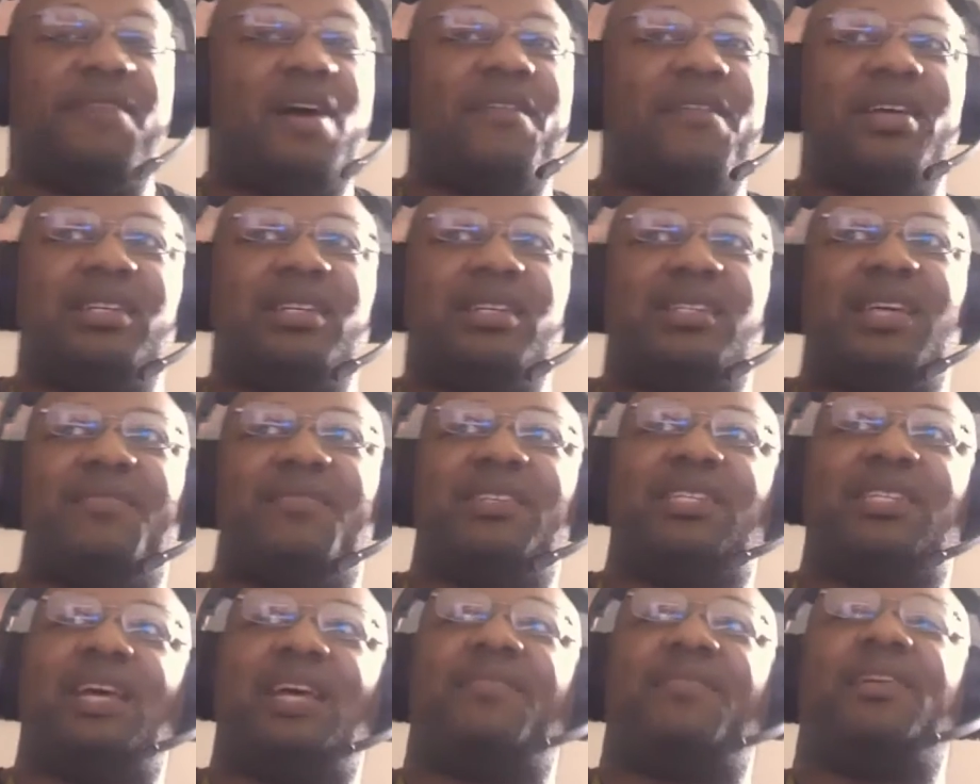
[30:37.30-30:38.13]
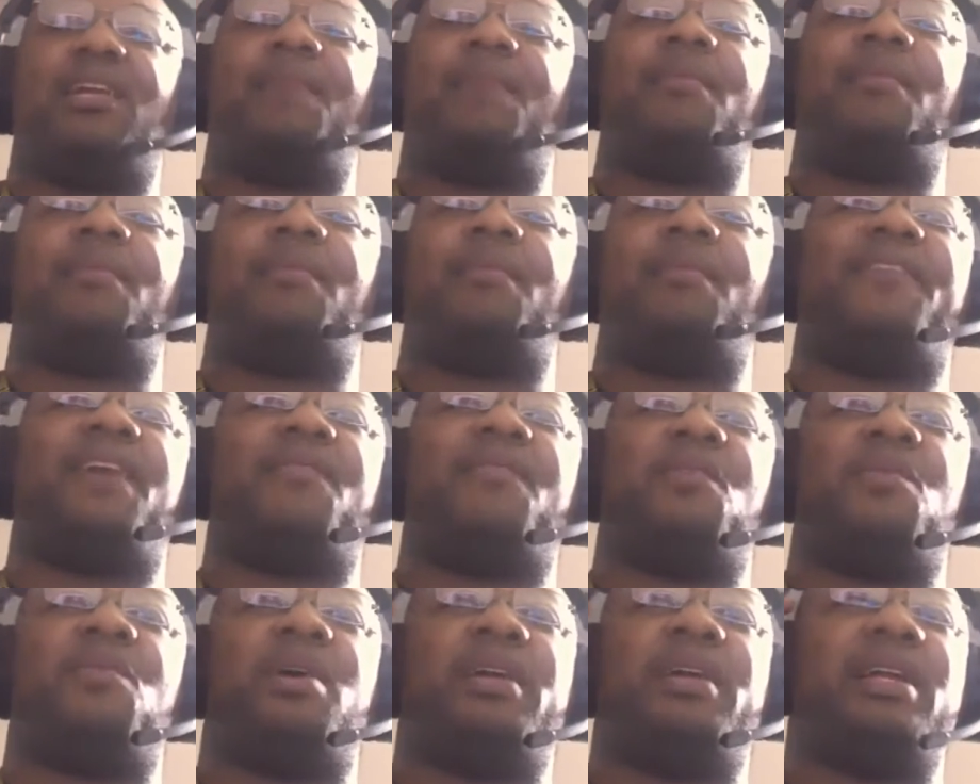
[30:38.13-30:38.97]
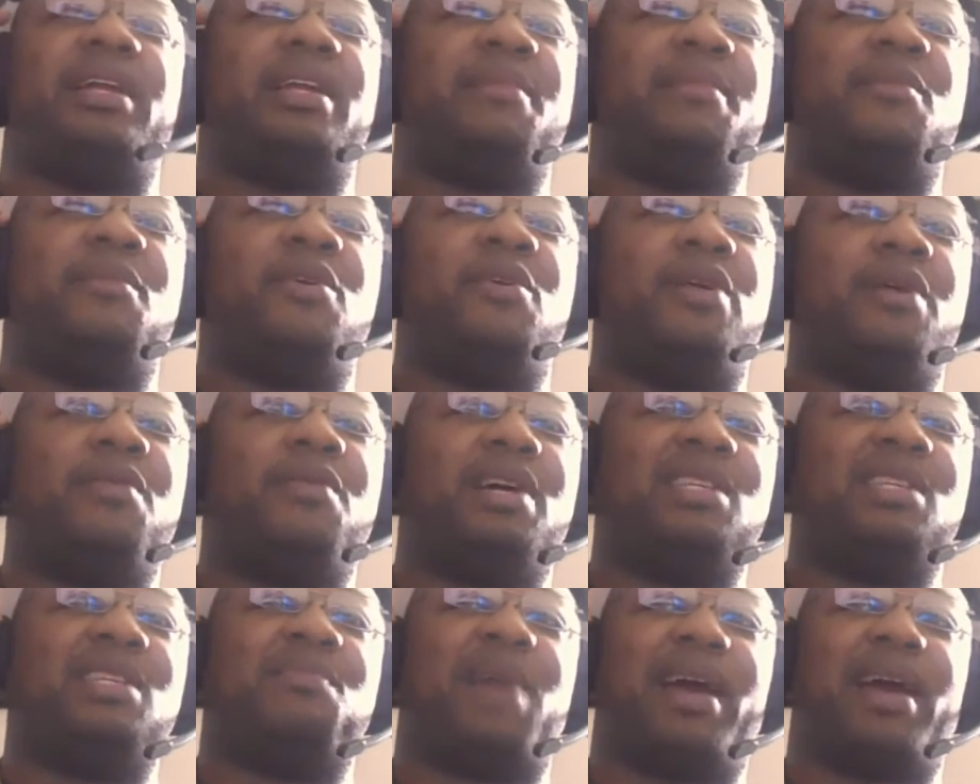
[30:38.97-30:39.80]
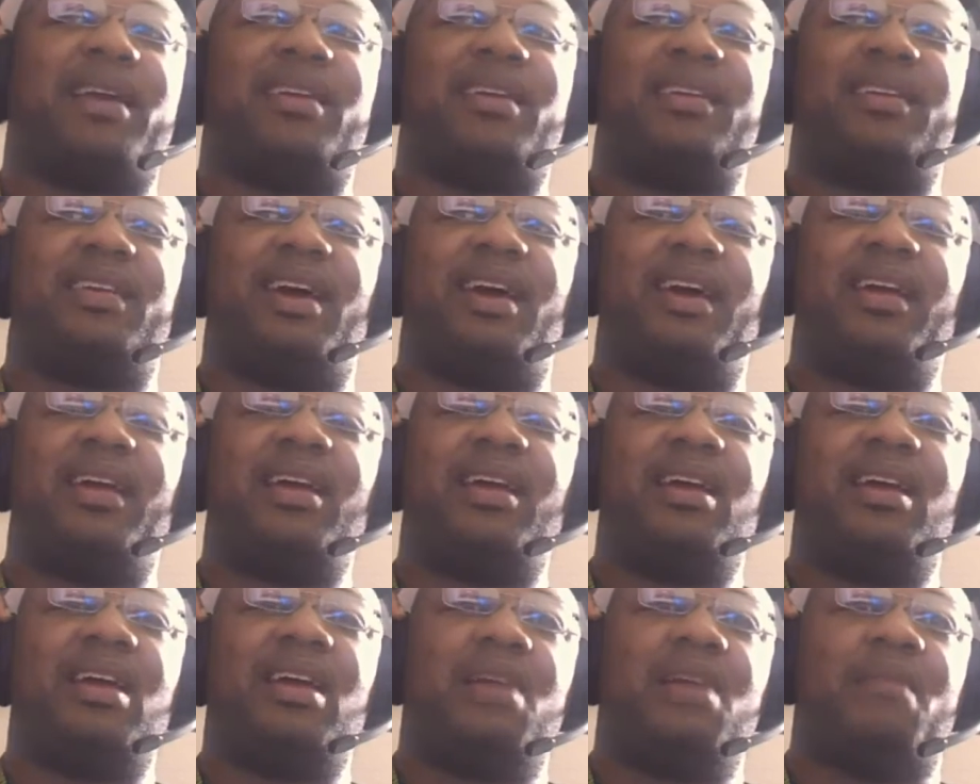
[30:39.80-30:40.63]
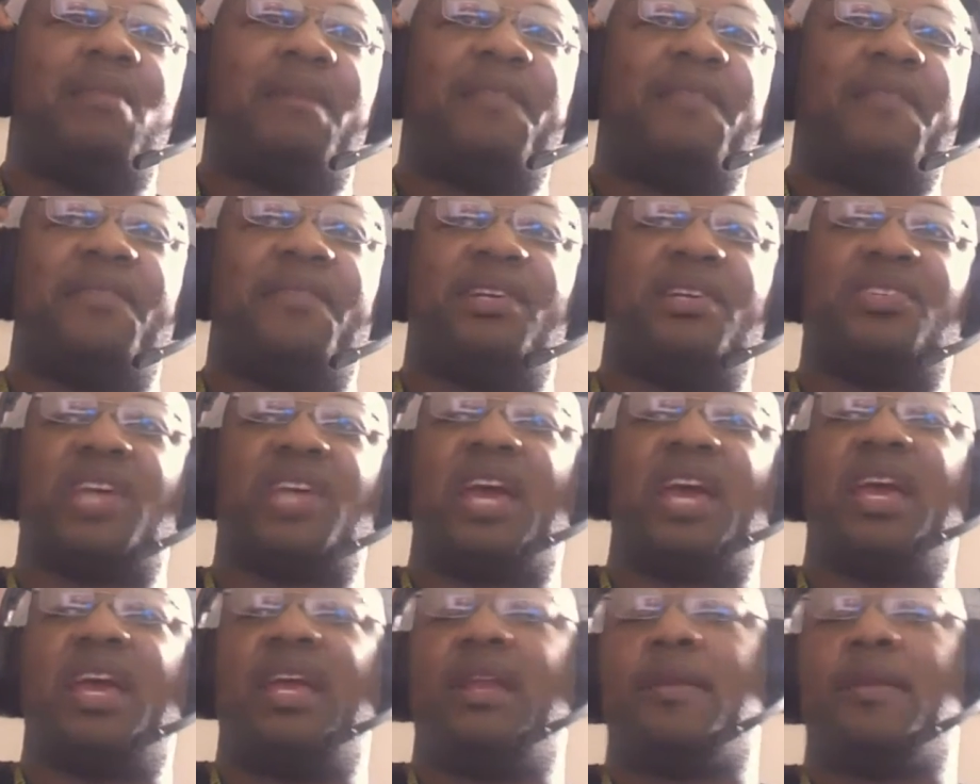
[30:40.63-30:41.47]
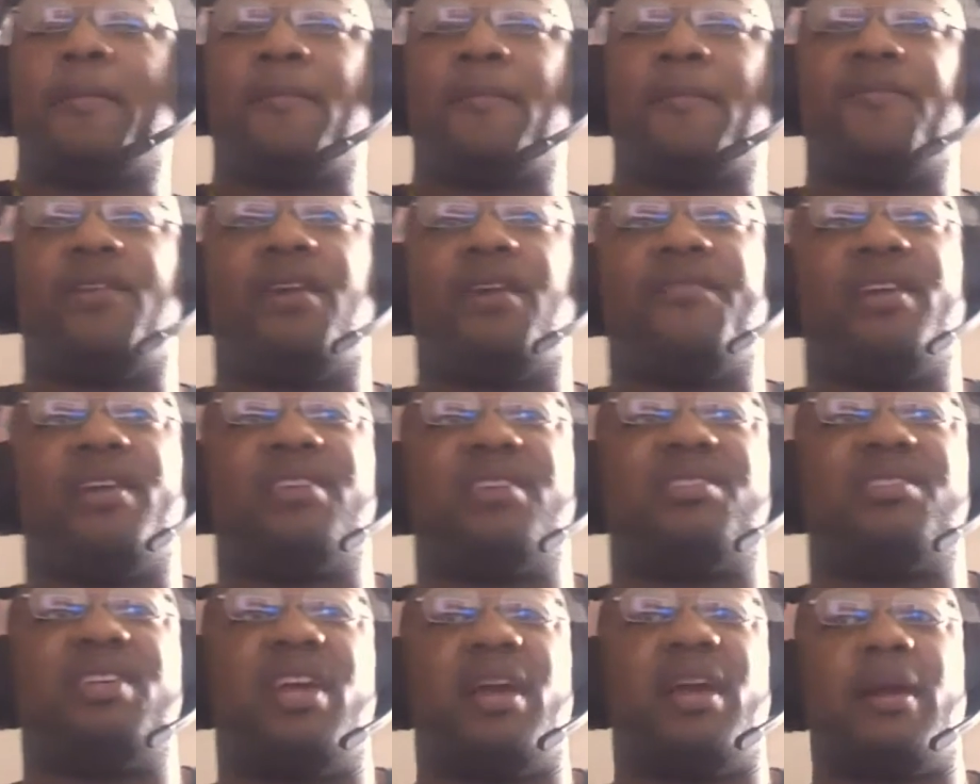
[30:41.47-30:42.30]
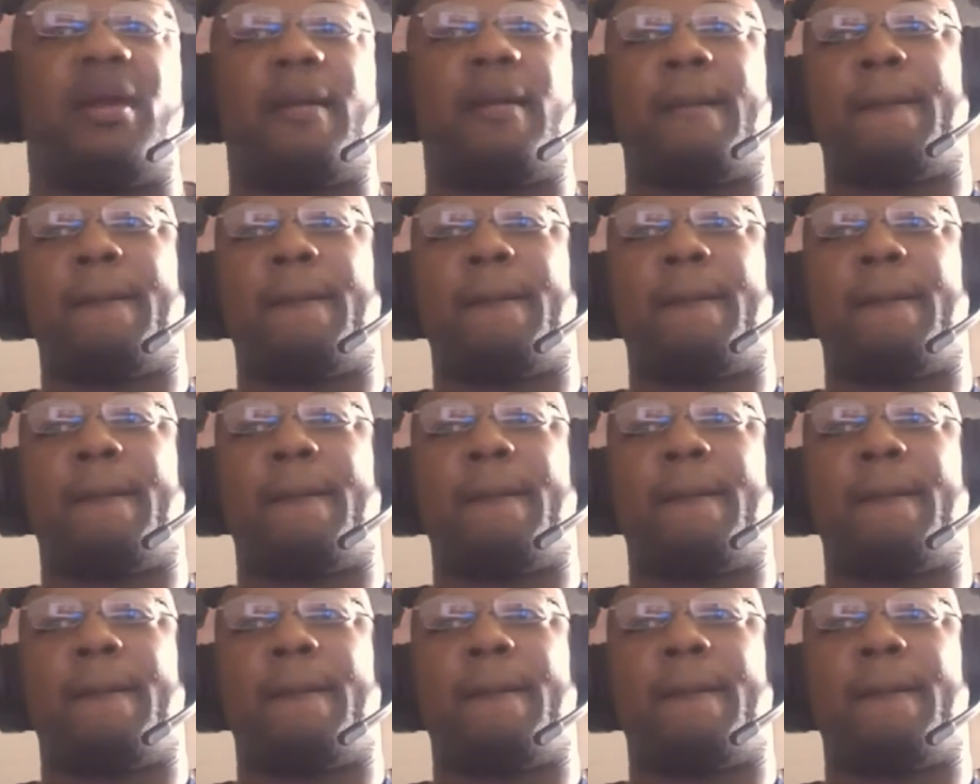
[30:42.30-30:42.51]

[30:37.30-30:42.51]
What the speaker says: Fantasy 7 is definitely not my favorite one anymore. It was back in the day. My favorite is 8, Final Fantasy 8.